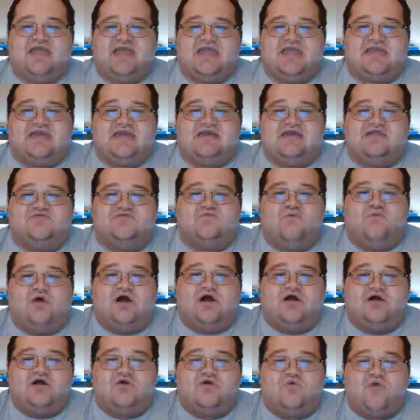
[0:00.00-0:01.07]
and
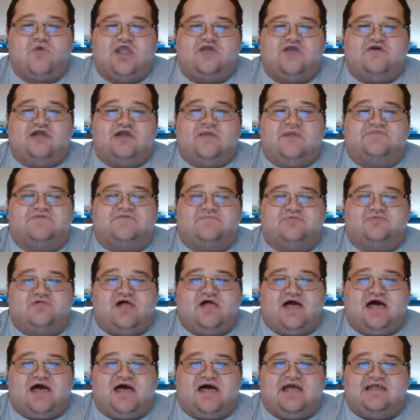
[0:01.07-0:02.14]
what aquarium
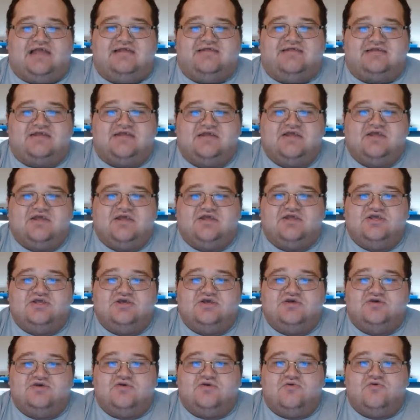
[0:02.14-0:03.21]
supplies
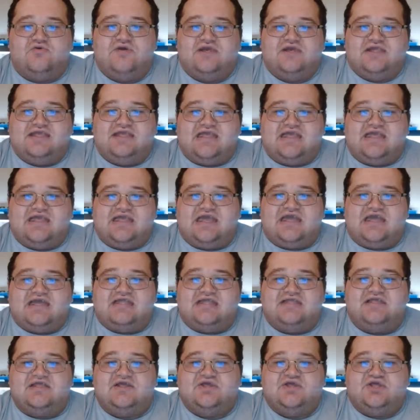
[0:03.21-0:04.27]
you
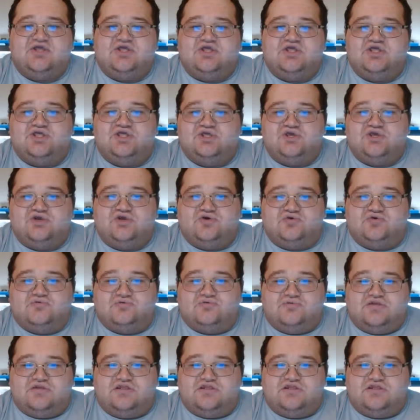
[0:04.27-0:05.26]
can use.